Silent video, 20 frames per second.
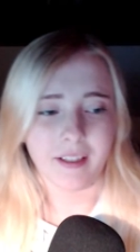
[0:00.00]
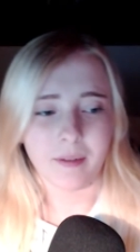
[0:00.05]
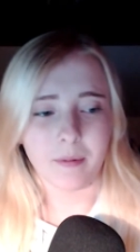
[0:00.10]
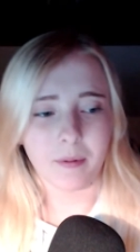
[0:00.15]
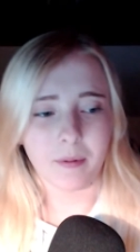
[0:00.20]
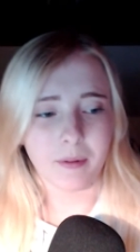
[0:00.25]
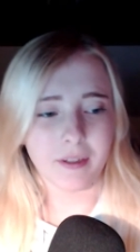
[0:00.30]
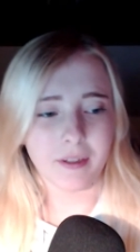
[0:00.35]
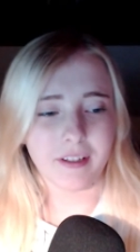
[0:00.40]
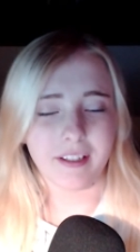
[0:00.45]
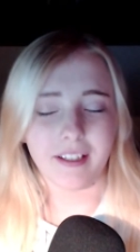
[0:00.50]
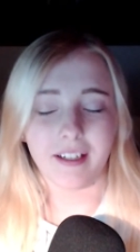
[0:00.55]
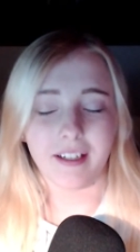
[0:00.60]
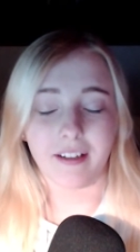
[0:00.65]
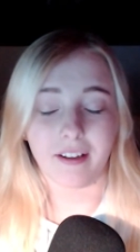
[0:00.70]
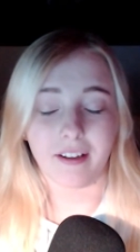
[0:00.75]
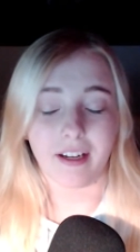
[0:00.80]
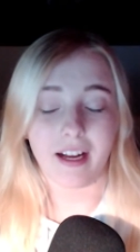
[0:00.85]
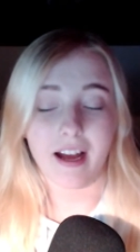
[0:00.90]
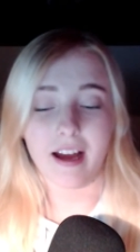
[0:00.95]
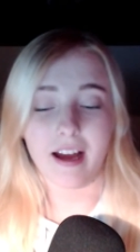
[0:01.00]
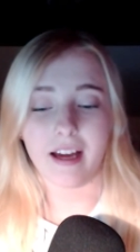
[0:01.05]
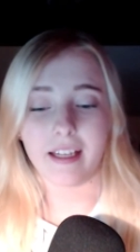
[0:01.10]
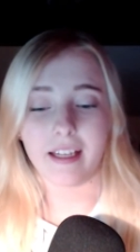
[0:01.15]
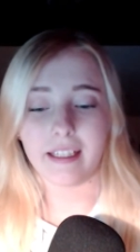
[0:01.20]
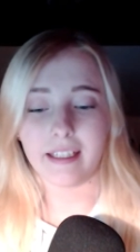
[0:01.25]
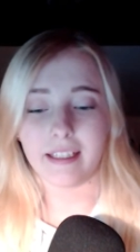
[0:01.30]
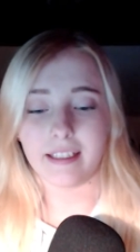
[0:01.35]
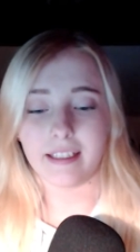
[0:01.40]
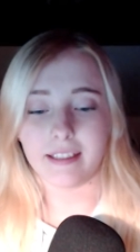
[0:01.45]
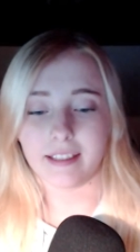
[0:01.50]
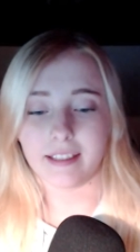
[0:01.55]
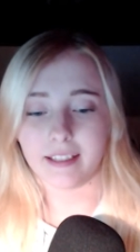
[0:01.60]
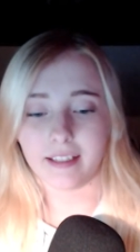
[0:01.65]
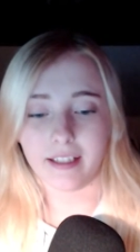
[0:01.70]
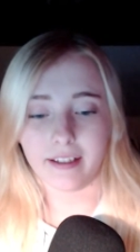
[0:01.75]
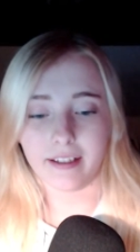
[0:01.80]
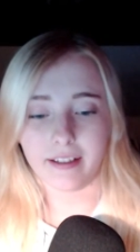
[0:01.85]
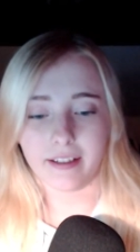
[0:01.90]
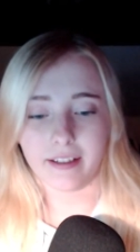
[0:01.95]
But one thing I gotta add is
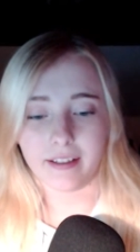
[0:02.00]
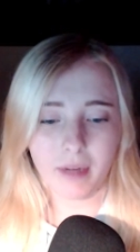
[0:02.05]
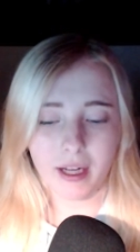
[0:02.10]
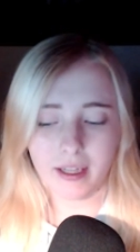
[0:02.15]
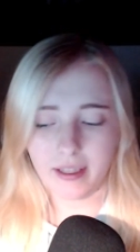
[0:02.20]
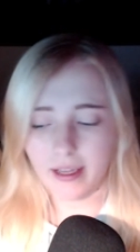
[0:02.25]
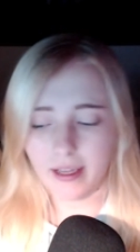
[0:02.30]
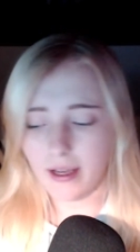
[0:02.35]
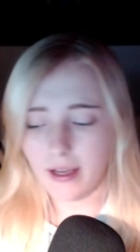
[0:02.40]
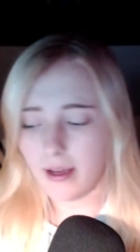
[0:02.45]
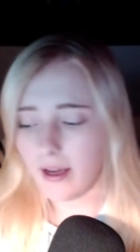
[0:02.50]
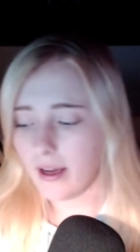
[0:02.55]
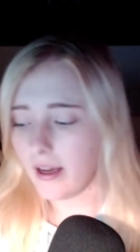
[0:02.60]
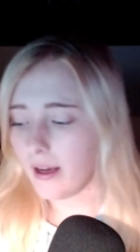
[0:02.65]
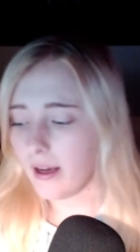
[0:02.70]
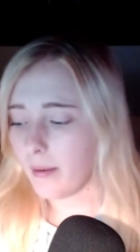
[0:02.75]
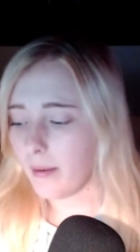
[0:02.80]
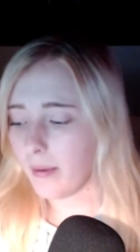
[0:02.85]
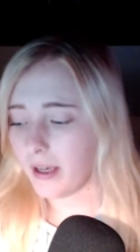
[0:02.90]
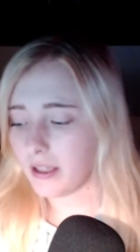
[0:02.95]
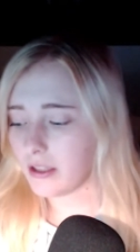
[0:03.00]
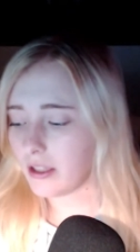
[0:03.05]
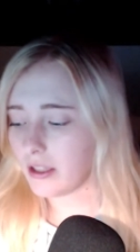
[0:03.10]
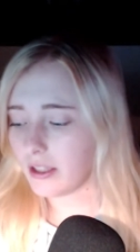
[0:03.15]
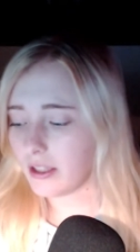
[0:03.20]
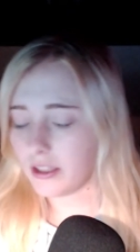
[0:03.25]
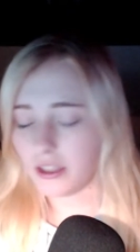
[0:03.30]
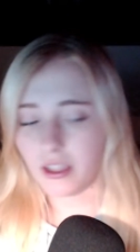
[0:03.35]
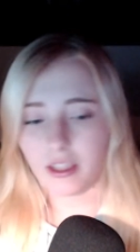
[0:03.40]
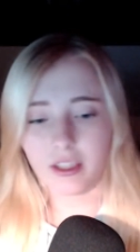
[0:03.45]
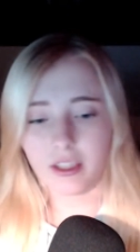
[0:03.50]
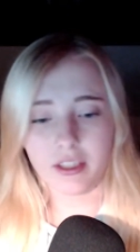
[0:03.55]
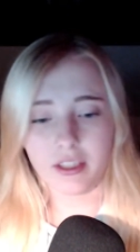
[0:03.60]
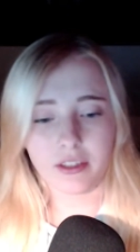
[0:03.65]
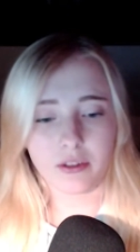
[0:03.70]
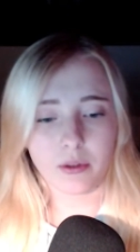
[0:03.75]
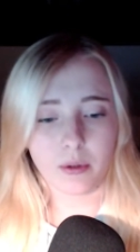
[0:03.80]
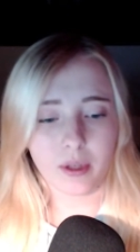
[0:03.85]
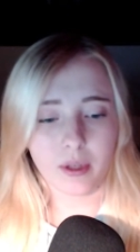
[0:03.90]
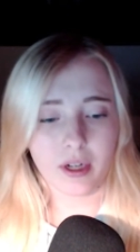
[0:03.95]
that I am actually studying
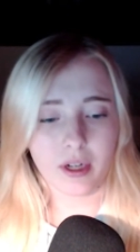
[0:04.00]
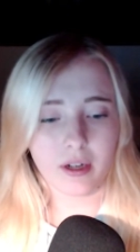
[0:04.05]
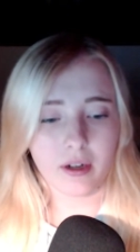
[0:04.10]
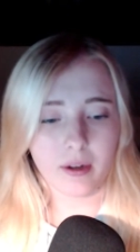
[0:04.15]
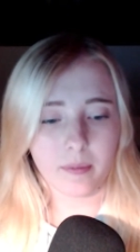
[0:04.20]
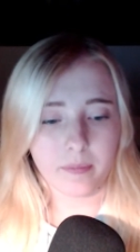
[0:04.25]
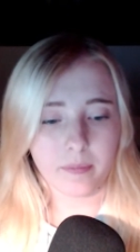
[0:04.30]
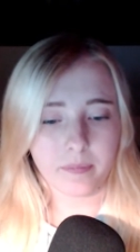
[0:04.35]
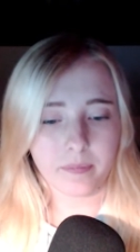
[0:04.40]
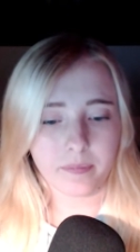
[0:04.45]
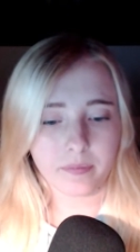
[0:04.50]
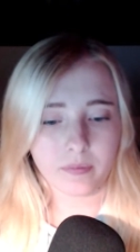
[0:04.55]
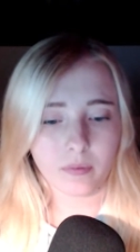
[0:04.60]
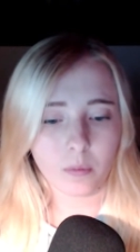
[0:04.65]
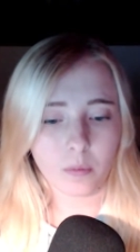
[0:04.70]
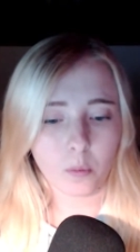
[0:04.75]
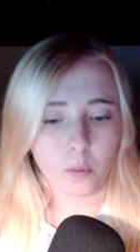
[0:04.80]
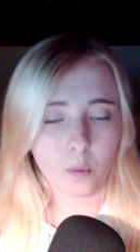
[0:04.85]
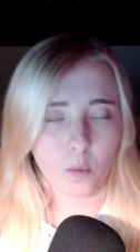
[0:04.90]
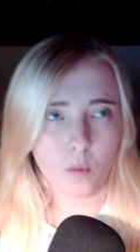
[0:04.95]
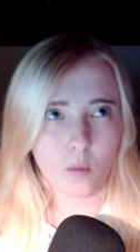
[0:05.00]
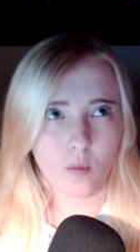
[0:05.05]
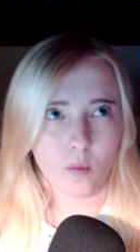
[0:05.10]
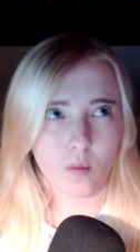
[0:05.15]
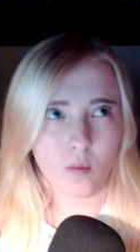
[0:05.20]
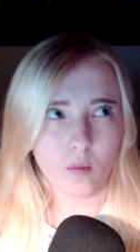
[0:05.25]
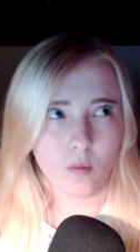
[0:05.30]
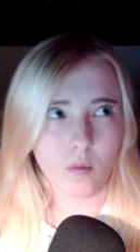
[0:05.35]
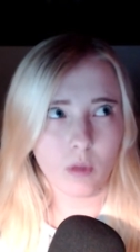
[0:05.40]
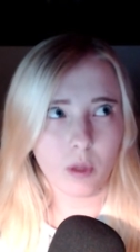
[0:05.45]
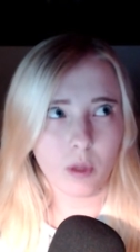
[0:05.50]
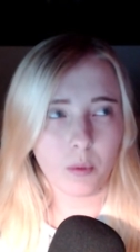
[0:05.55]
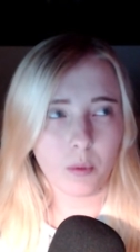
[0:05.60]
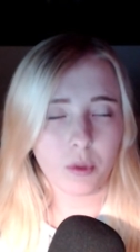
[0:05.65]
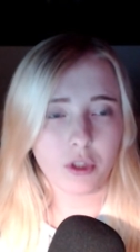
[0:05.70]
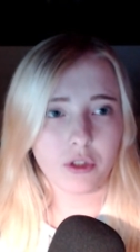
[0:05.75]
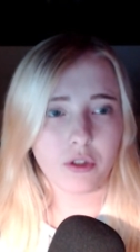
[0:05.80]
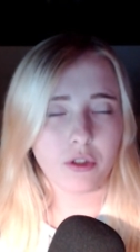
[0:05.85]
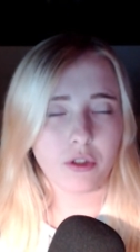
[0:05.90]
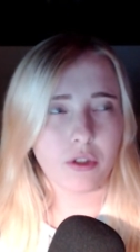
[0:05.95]
to, um, mm,
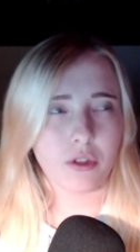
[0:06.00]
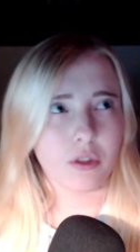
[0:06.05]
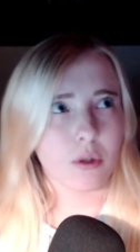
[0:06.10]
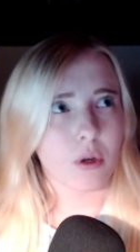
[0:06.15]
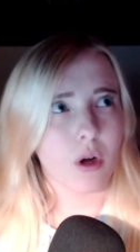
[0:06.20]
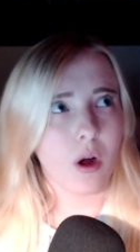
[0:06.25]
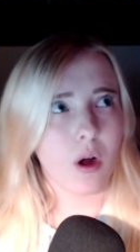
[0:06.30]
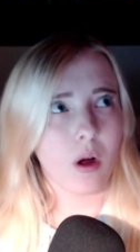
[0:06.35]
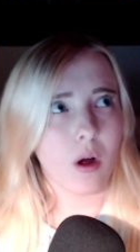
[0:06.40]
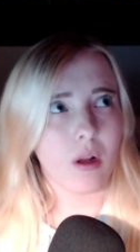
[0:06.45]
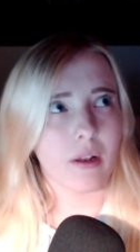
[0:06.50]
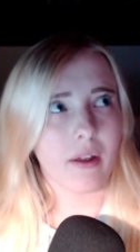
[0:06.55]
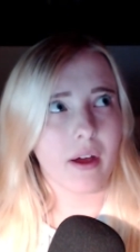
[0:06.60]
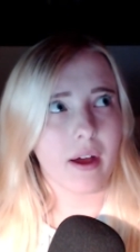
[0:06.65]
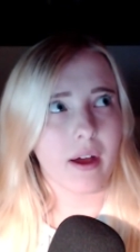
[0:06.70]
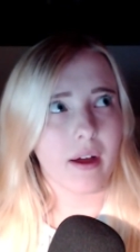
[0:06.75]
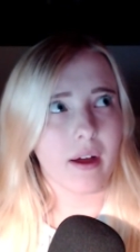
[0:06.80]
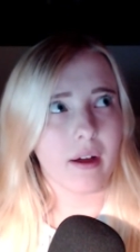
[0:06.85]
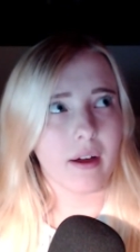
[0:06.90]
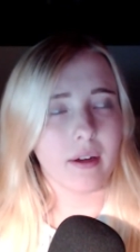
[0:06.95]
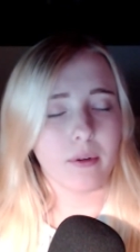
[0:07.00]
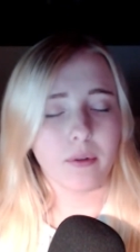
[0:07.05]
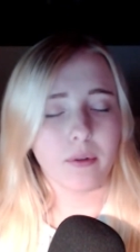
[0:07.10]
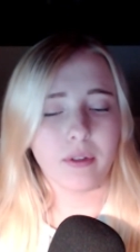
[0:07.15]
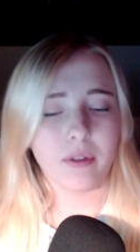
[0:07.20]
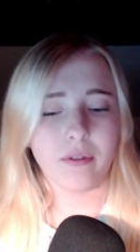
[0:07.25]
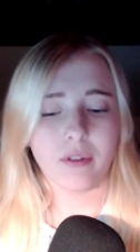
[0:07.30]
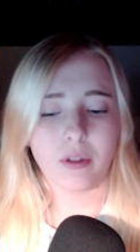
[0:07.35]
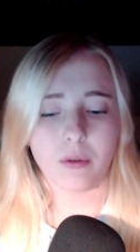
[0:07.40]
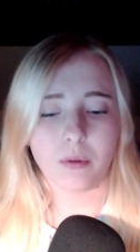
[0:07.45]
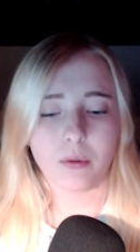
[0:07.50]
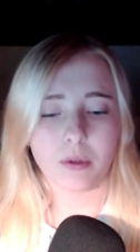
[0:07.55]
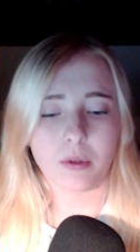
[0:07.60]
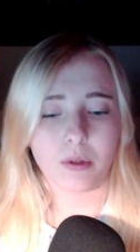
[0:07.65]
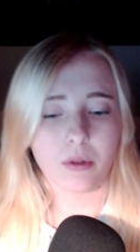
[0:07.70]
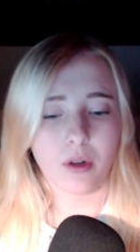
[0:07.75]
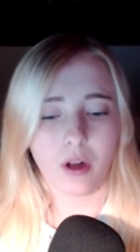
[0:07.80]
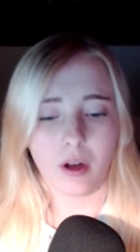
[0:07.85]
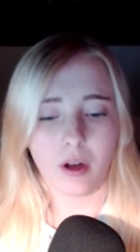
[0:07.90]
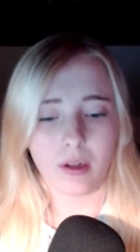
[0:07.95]
what can you call that? I don't even know what
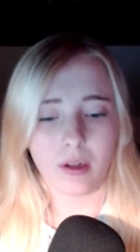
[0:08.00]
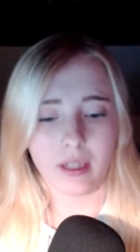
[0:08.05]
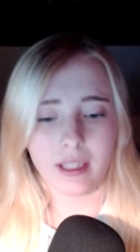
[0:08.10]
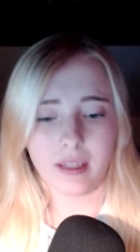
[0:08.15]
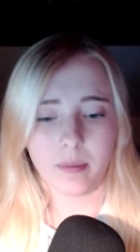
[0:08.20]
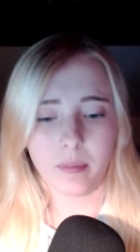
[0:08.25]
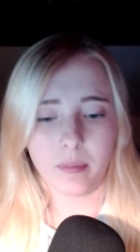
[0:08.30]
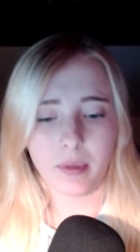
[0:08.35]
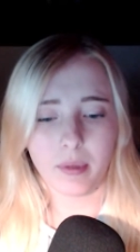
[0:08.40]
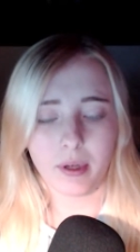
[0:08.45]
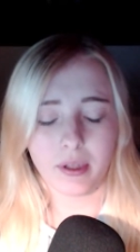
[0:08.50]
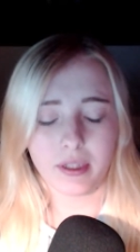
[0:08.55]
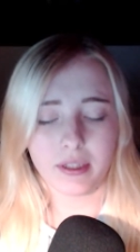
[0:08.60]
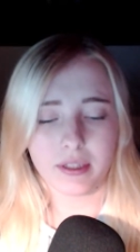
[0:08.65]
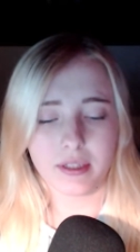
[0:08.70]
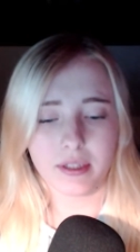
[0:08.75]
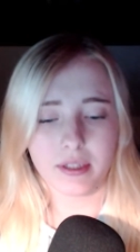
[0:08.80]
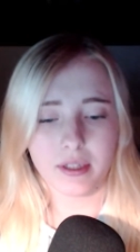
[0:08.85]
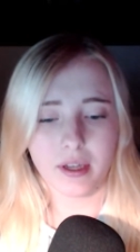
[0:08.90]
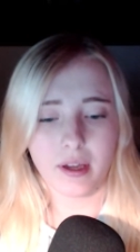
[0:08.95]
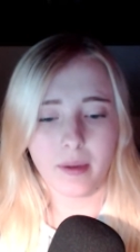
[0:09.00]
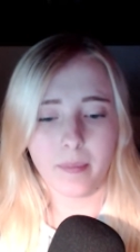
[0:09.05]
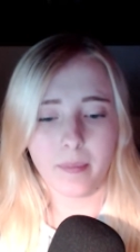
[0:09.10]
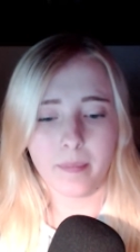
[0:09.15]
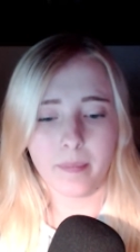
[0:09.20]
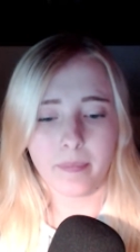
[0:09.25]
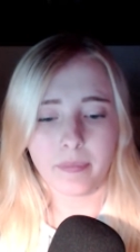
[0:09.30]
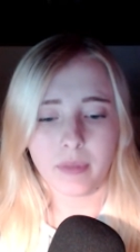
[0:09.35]
to call it, but it's, um,